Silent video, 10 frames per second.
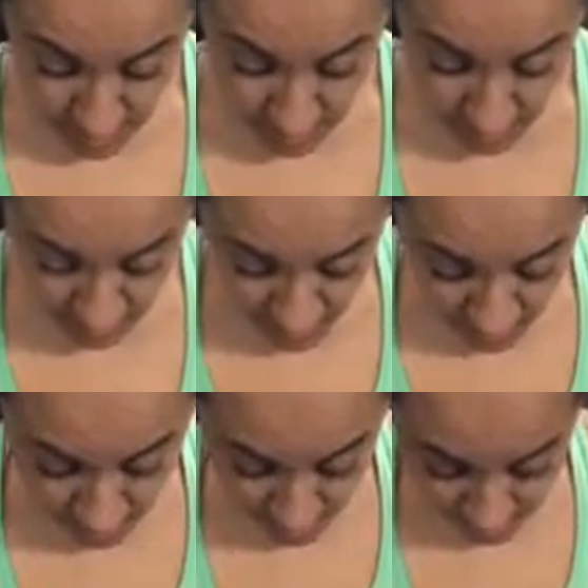So
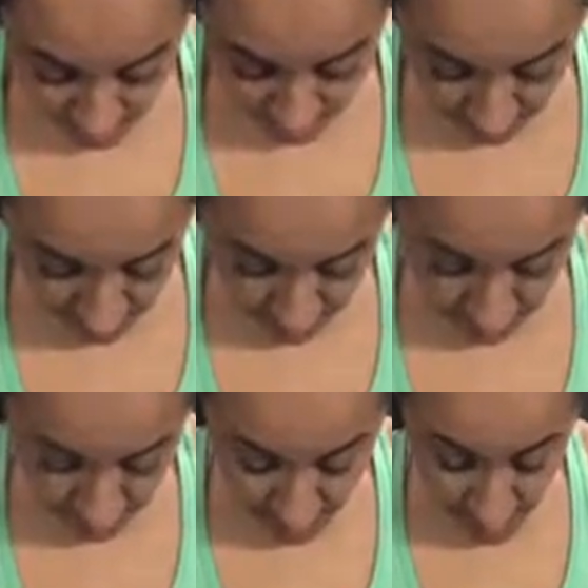your neck
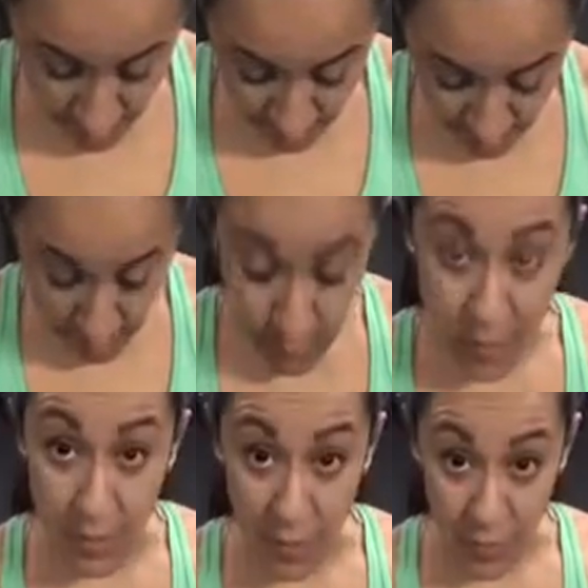muscles are kind of already
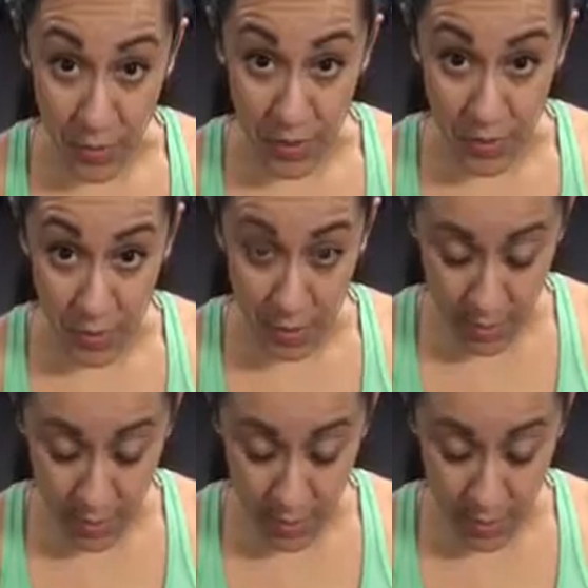warmed up for this one